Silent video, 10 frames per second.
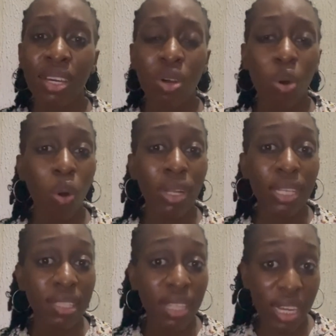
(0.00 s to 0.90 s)
or
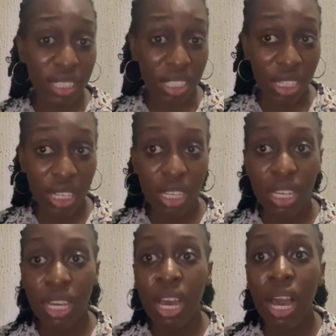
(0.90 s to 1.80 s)
lethargic.
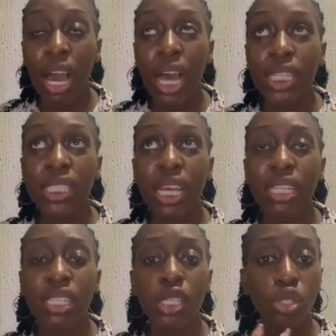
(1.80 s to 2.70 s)
And
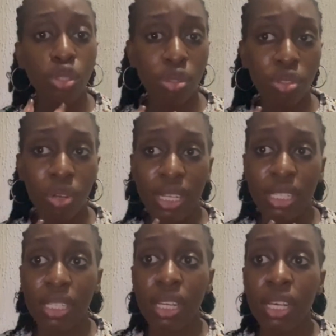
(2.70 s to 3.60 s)
then in
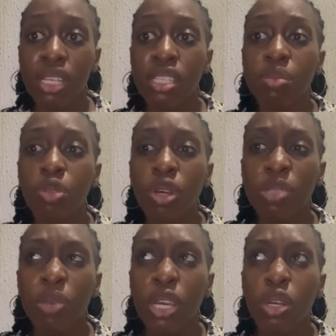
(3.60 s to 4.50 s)
children, symptoms
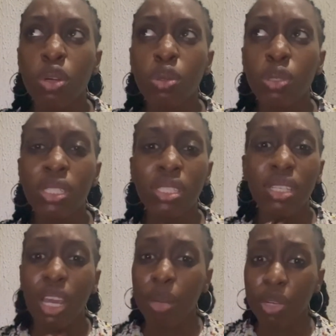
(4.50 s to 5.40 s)
may include
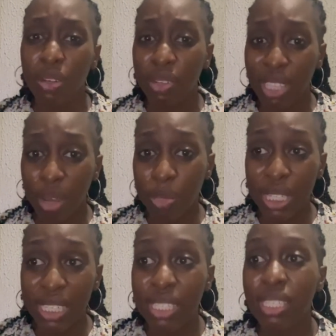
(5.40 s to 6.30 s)

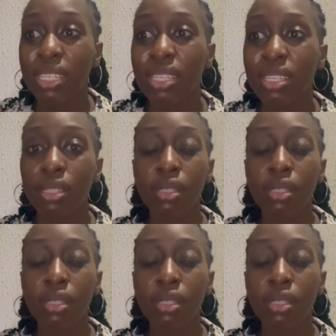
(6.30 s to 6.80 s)
irritability,